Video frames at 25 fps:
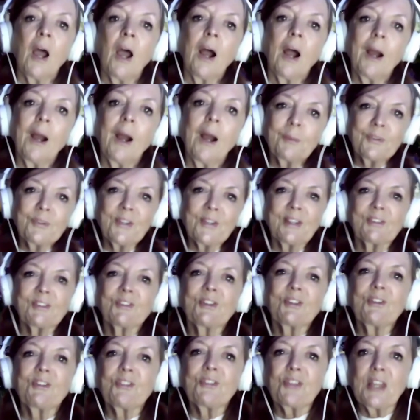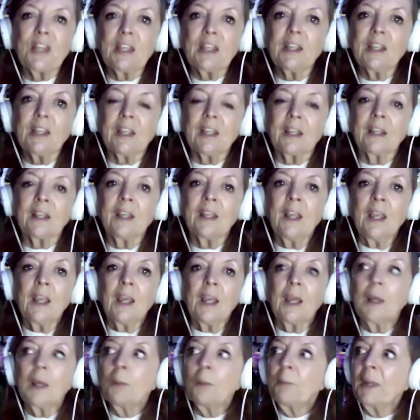I was actually thinking
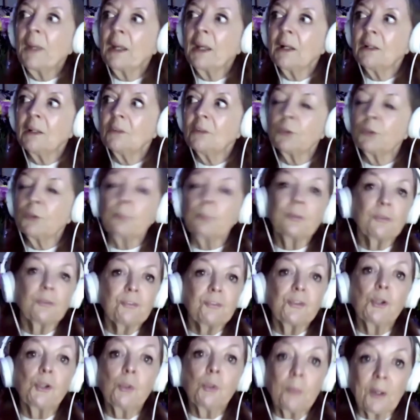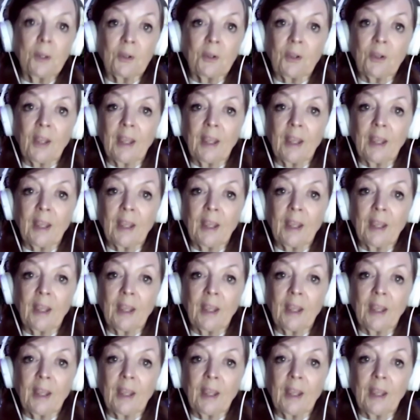about the Profumo